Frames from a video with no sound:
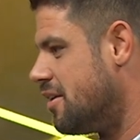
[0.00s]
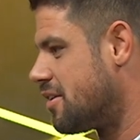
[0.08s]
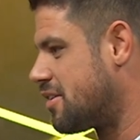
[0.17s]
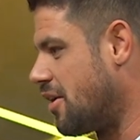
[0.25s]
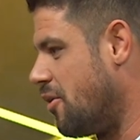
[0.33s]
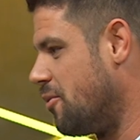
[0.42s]

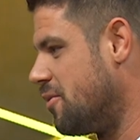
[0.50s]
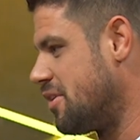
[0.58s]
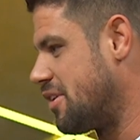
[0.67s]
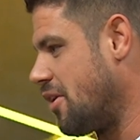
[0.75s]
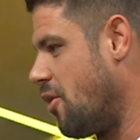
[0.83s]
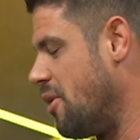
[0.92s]
so,
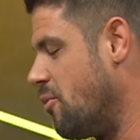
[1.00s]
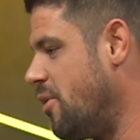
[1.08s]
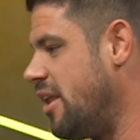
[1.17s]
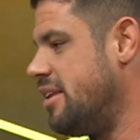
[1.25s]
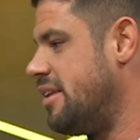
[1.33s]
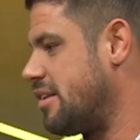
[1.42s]
so it
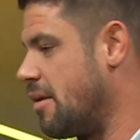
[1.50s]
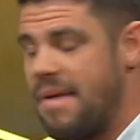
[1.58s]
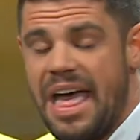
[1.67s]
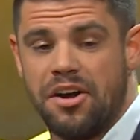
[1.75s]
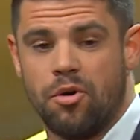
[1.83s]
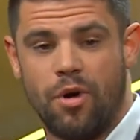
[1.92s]
really doesn't
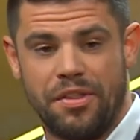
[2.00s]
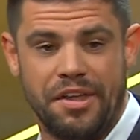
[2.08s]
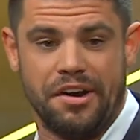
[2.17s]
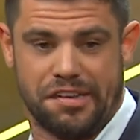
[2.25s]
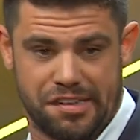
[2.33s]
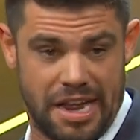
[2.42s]
matter what
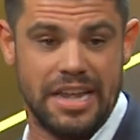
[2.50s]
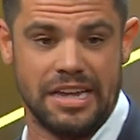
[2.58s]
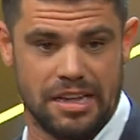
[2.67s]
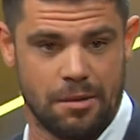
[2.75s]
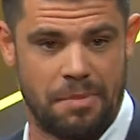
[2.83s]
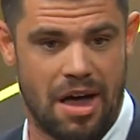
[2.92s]
they're
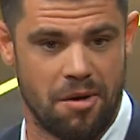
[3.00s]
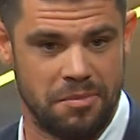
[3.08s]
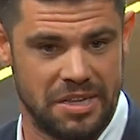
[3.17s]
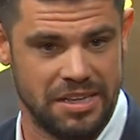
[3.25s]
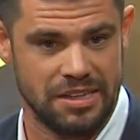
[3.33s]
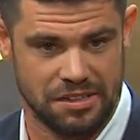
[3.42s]
saying about
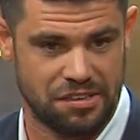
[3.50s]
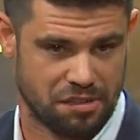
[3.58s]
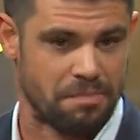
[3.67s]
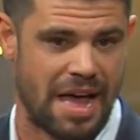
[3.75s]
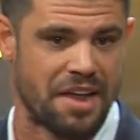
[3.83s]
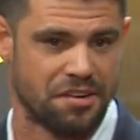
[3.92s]
me, it
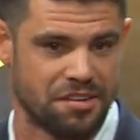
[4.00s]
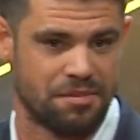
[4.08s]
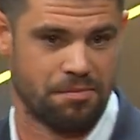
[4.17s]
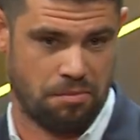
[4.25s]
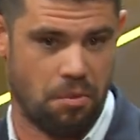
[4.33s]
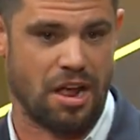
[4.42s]
just matters
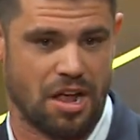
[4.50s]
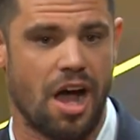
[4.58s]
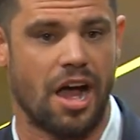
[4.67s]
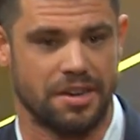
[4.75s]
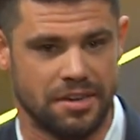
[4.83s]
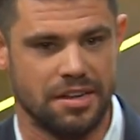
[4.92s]
what
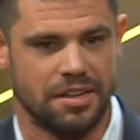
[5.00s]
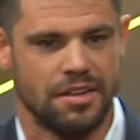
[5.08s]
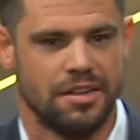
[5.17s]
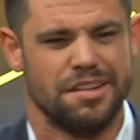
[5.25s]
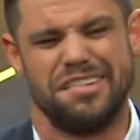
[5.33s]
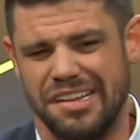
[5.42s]
God
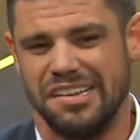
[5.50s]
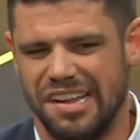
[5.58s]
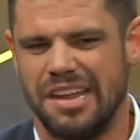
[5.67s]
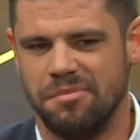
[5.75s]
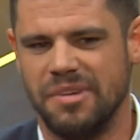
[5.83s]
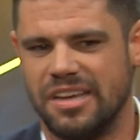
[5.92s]
sees
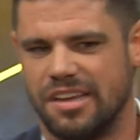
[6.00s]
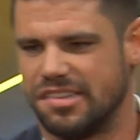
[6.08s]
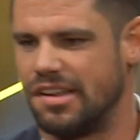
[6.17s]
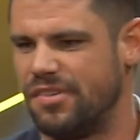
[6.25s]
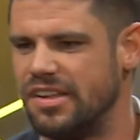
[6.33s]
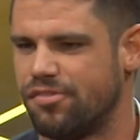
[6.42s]
in me.
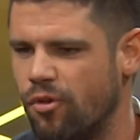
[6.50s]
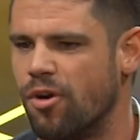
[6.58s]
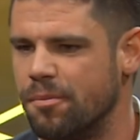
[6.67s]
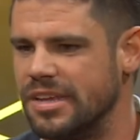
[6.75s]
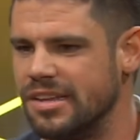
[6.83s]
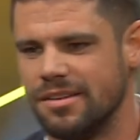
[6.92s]
Because if He's
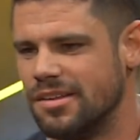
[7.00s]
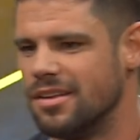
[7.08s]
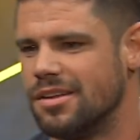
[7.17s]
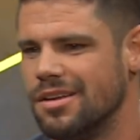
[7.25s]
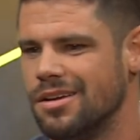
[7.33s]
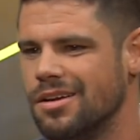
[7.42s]
for me,
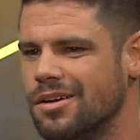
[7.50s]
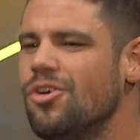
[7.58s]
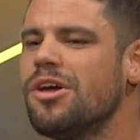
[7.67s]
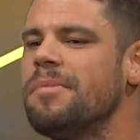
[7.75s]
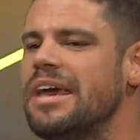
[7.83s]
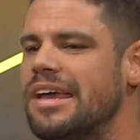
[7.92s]

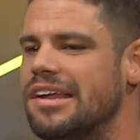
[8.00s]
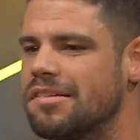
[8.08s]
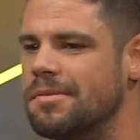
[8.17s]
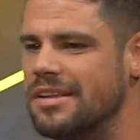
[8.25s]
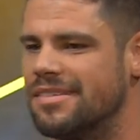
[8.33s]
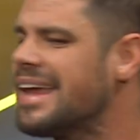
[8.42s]
who can be
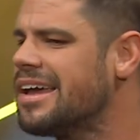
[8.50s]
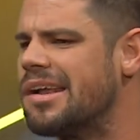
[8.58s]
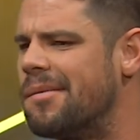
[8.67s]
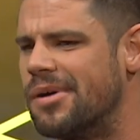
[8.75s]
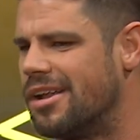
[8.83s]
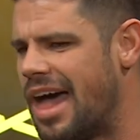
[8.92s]
against me? Take a
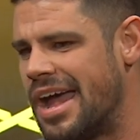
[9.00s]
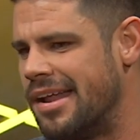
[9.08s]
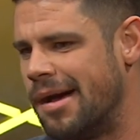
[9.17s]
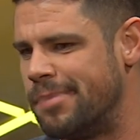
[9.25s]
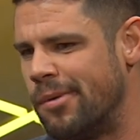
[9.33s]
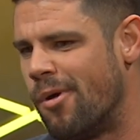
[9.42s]
number, line
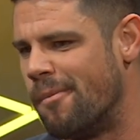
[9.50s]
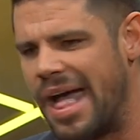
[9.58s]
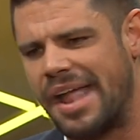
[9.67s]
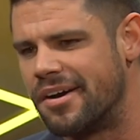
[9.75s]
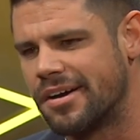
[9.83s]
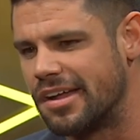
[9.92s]
up. It won't
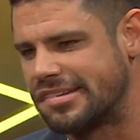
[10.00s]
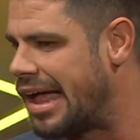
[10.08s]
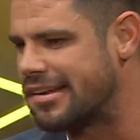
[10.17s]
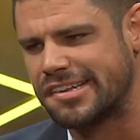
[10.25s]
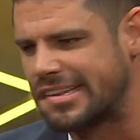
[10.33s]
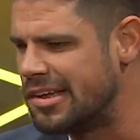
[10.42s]
matter because
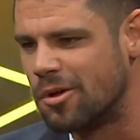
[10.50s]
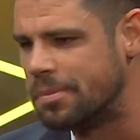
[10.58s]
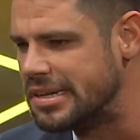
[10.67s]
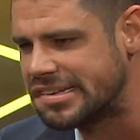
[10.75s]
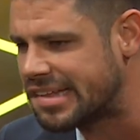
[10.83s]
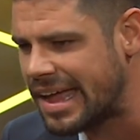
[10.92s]
I'll still
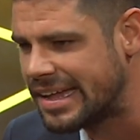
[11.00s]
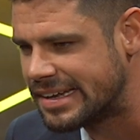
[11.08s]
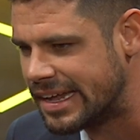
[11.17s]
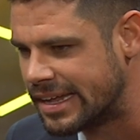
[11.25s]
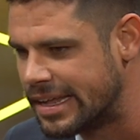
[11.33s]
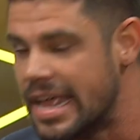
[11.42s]
be
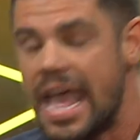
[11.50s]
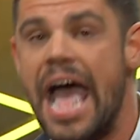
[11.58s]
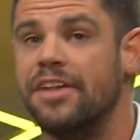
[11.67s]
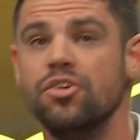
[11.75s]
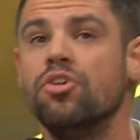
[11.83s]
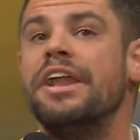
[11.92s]
standing.
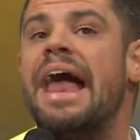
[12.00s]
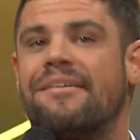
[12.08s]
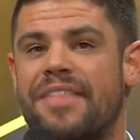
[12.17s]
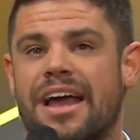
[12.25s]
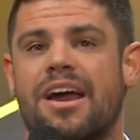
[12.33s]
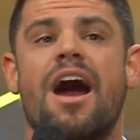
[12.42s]
And you can
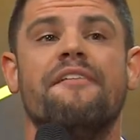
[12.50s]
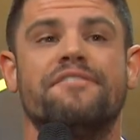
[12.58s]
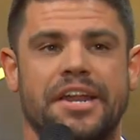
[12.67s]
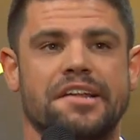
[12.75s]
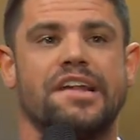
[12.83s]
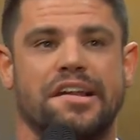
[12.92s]
have that
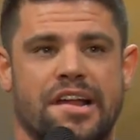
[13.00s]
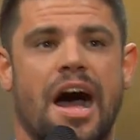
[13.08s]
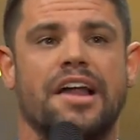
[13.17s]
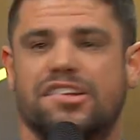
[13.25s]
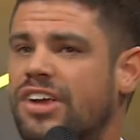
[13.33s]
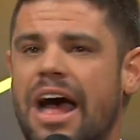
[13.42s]
confidence as
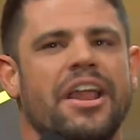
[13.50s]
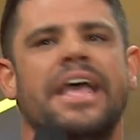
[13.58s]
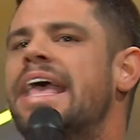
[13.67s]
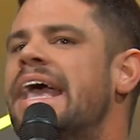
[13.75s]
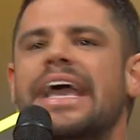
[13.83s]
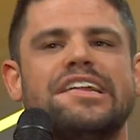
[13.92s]
God's child.
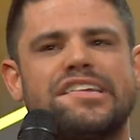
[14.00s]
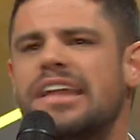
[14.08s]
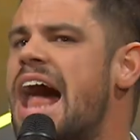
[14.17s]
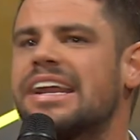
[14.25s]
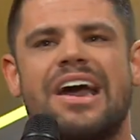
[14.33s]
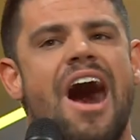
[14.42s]
It's
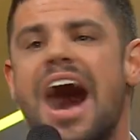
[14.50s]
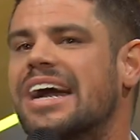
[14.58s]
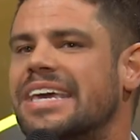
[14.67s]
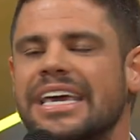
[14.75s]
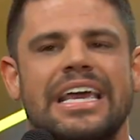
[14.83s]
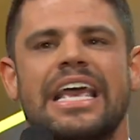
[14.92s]
not
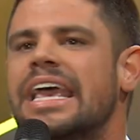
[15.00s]
cocky,